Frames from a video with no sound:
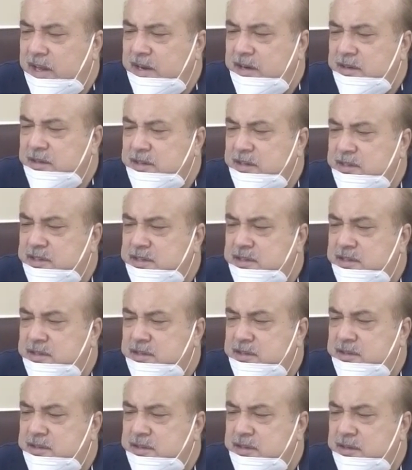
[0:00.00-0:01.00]
Then
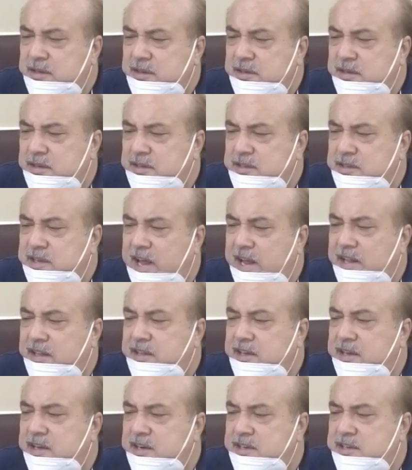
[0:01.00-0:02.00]
this is
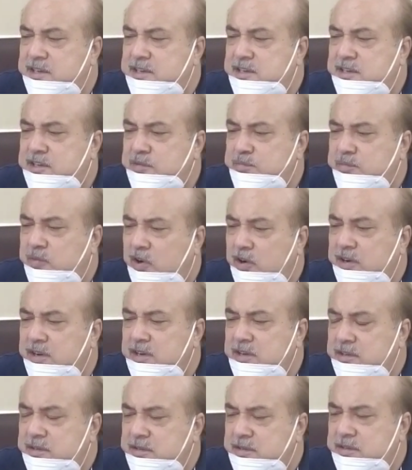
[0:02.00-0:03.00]
healthcare system
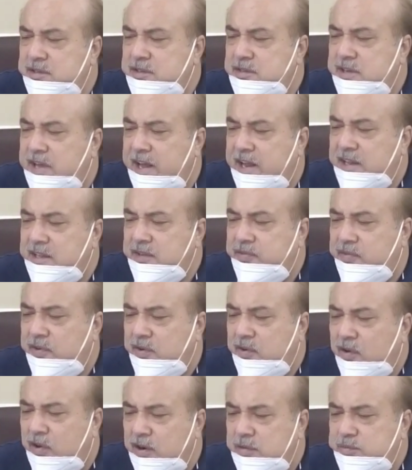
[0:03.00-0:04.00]
model. This health
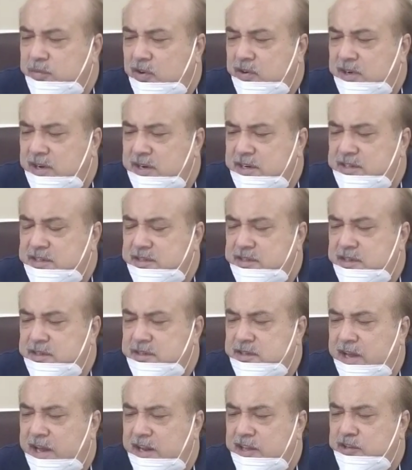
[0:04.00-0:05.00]
for all model is
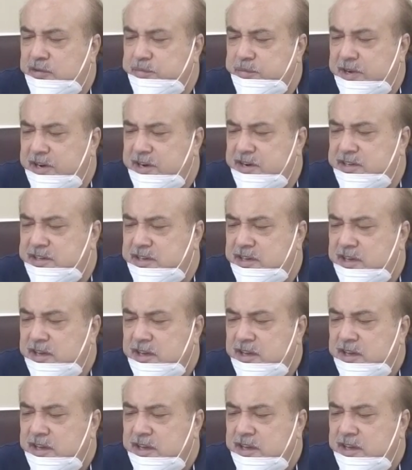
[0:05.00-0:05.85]
this health needs.